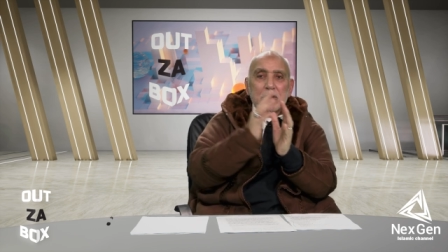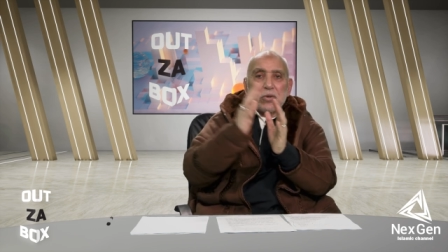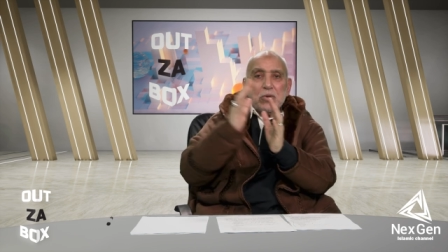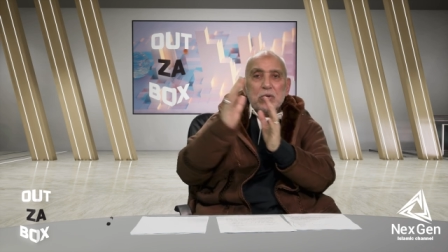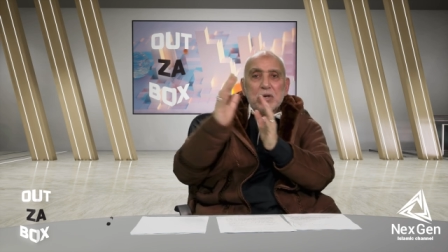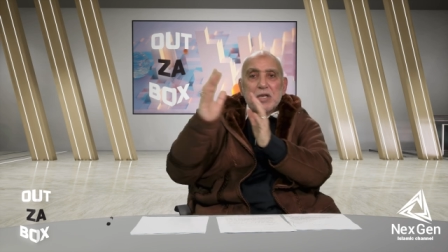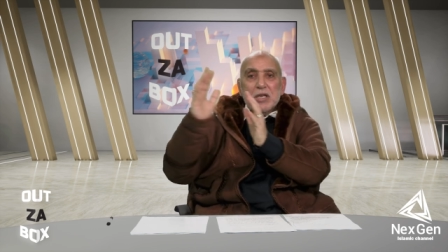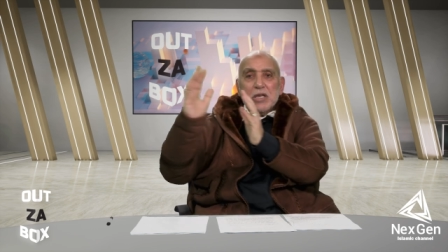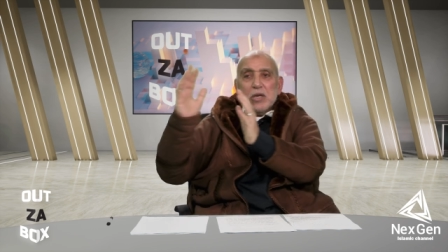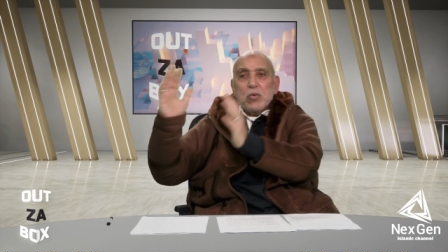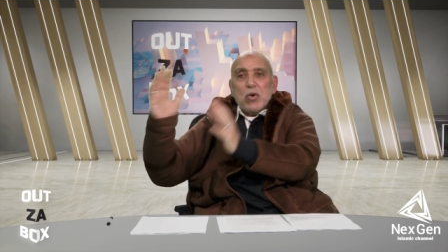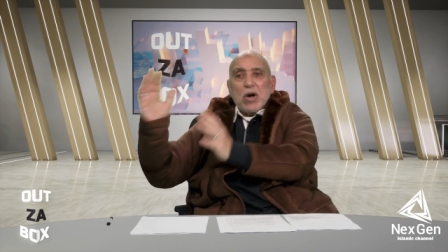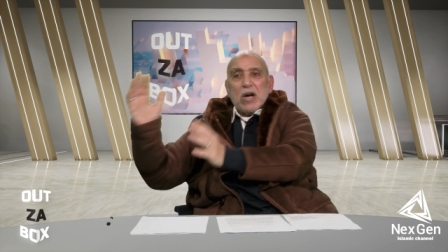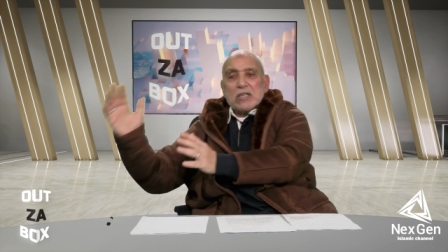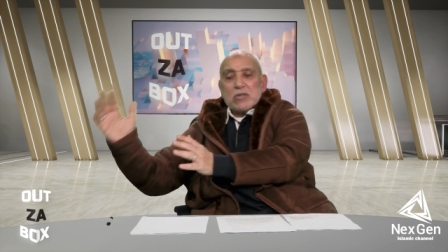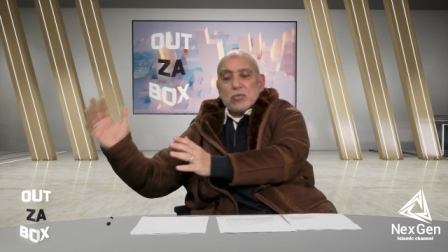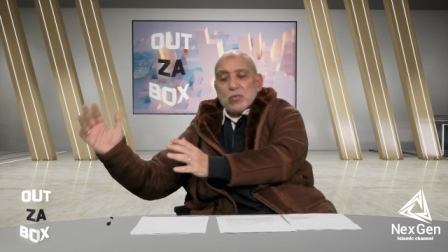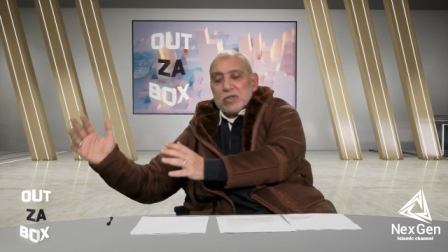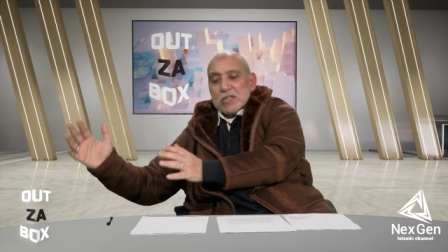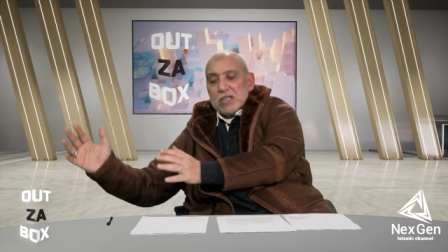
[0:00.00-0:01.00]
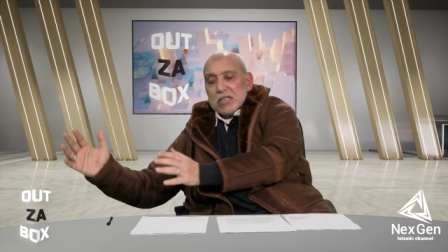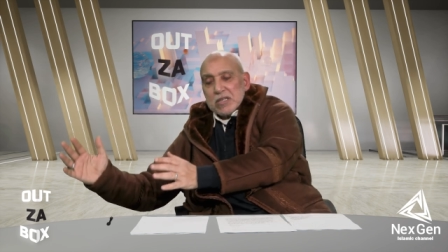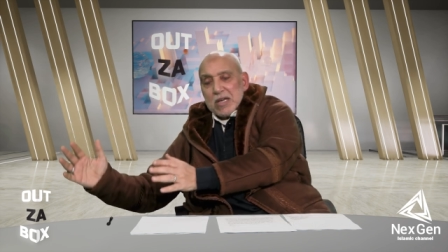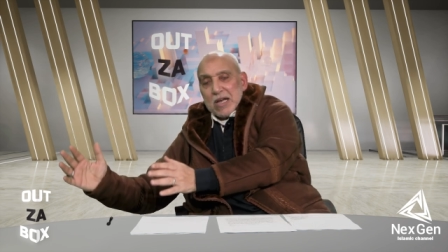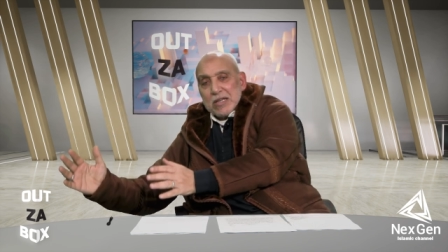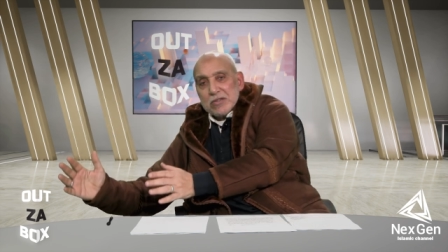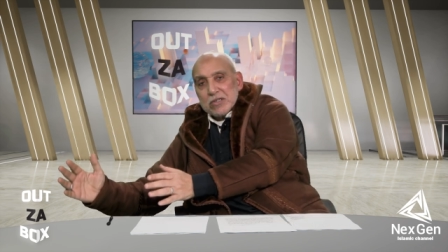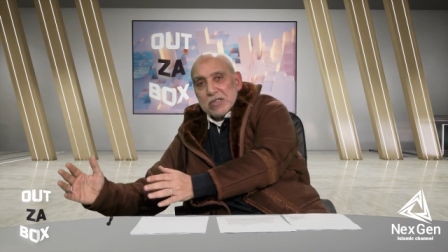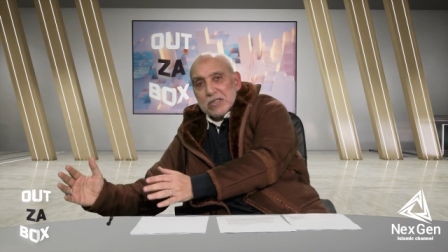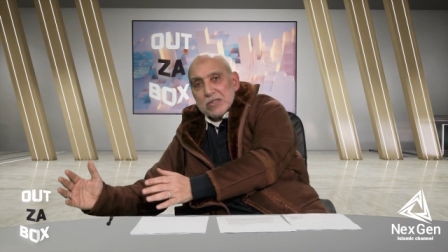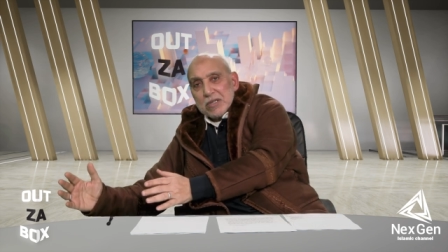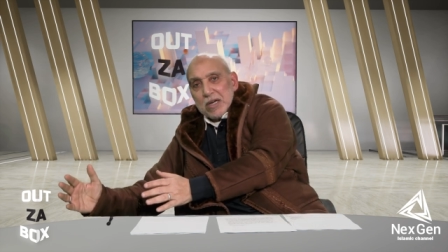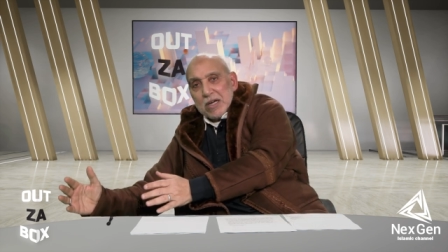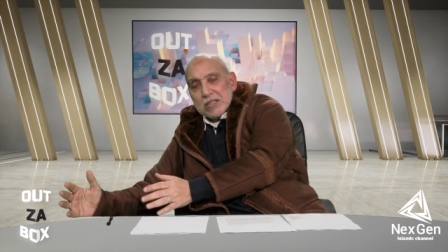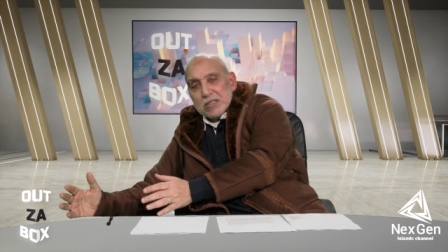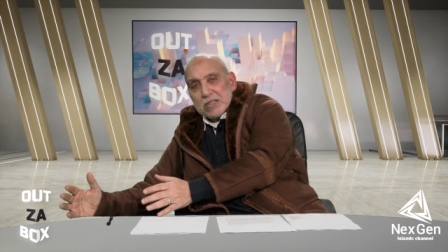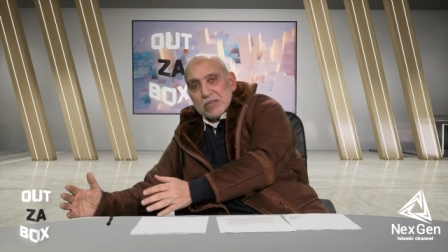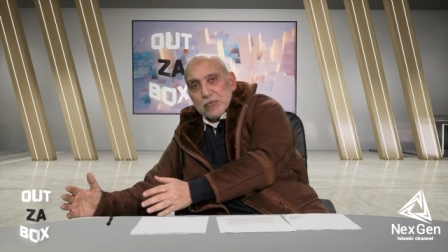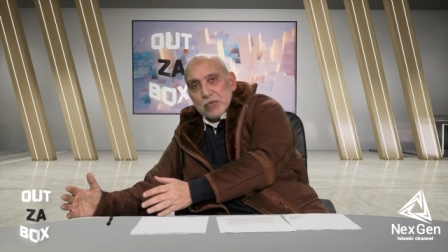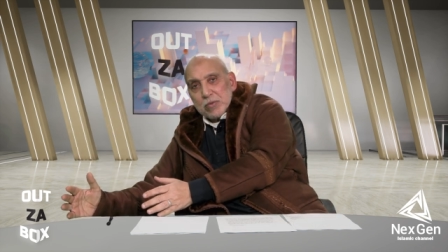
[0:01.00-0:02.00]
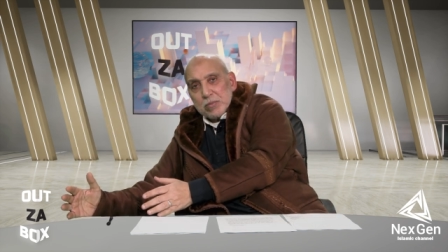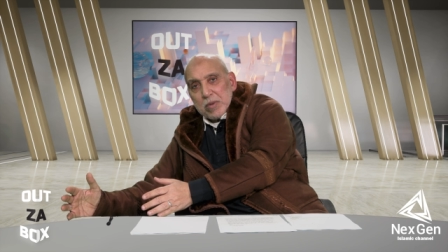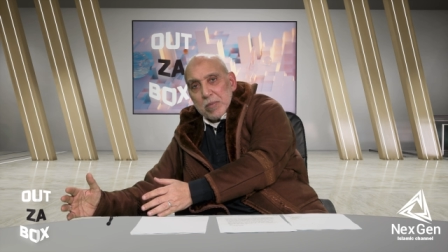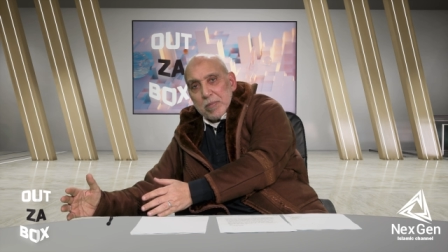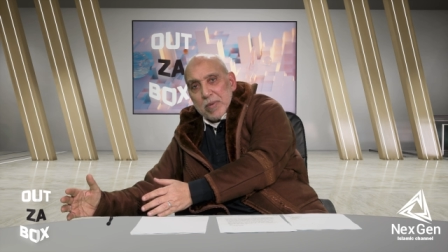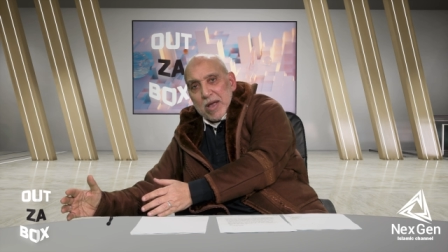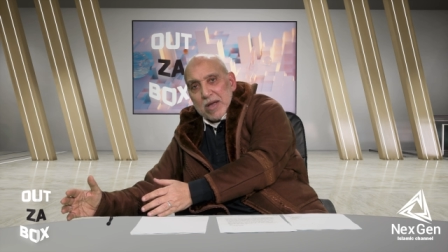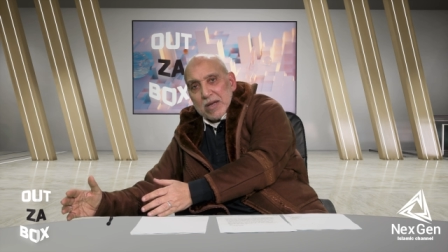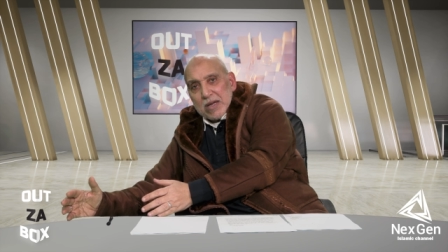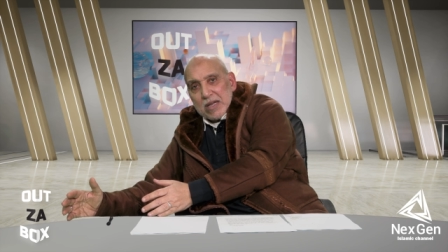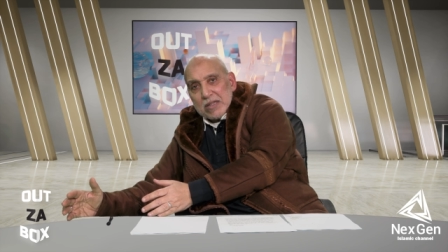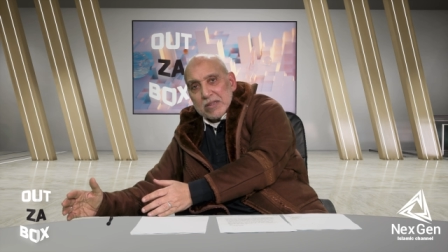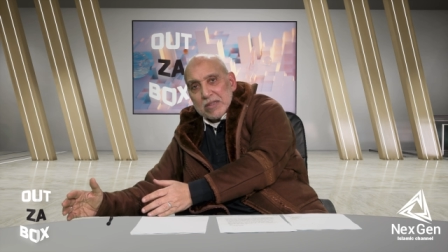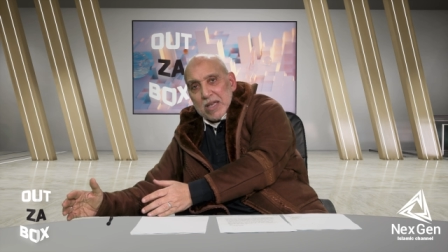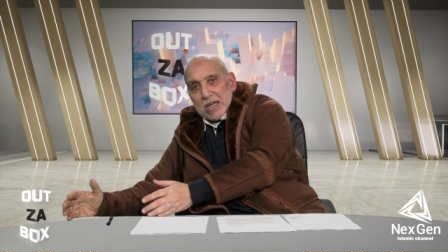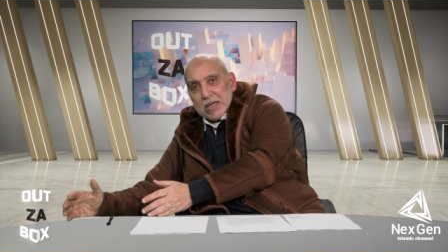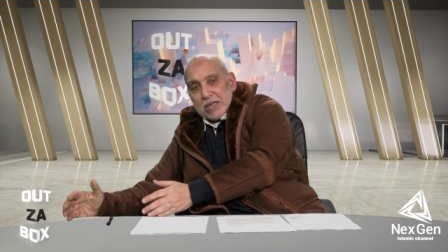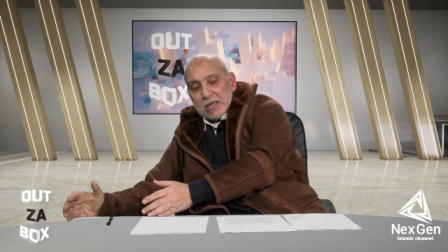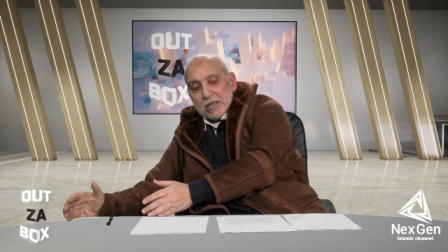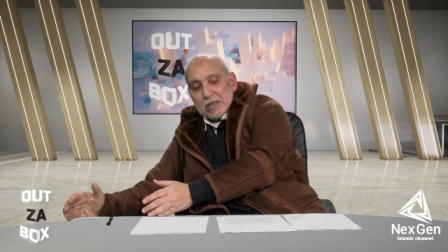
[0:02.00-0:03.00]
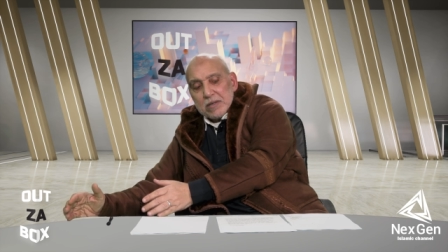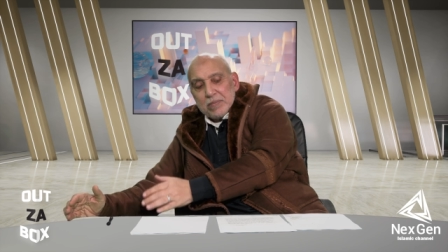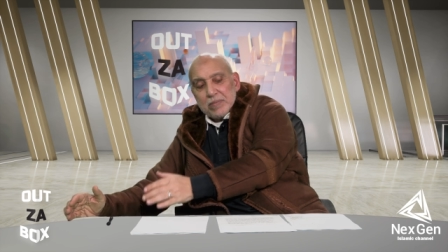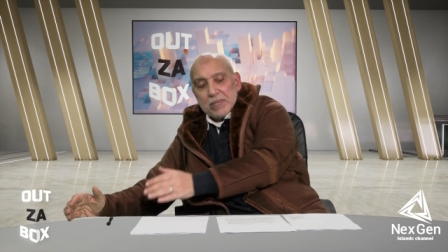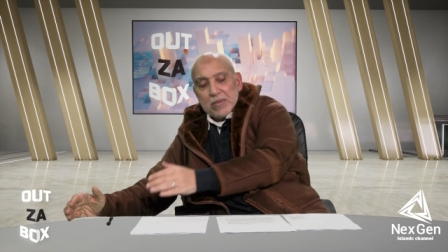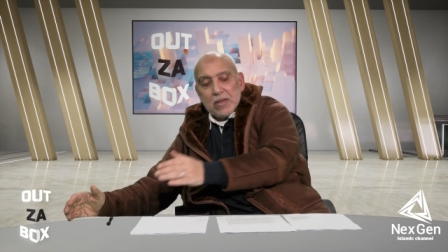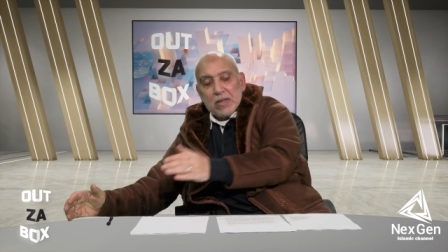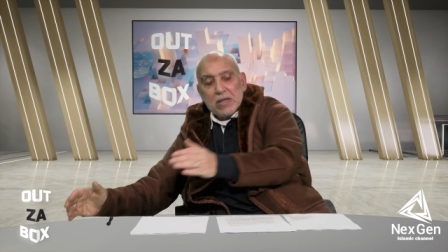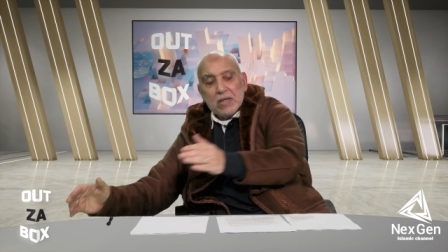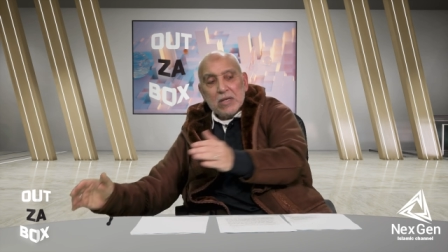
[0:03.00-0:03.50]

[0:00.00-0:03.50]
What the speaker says: So he was with his 100 knights from the back attacking.